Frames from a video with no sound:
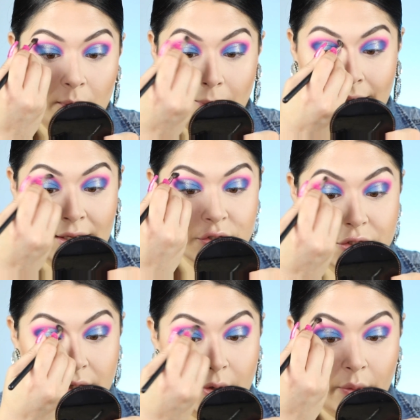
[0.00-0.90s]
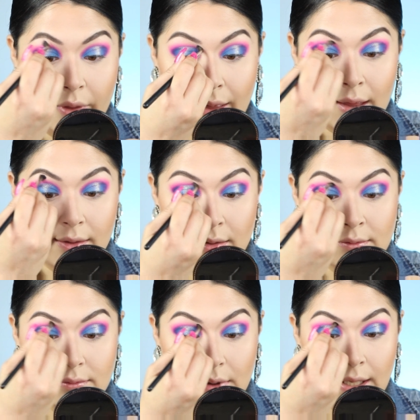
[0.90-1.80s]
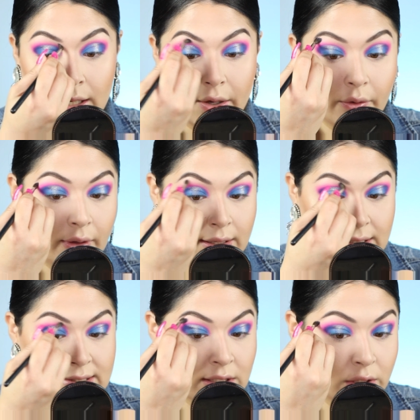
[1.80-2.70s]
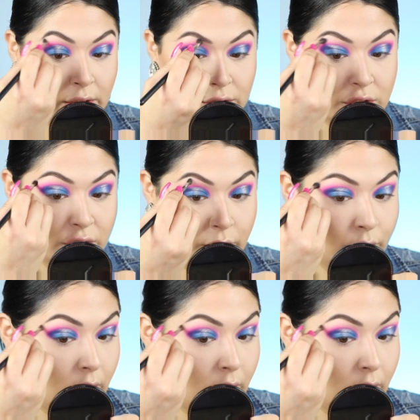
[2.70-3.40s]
making sure that, you know, it doesn't look too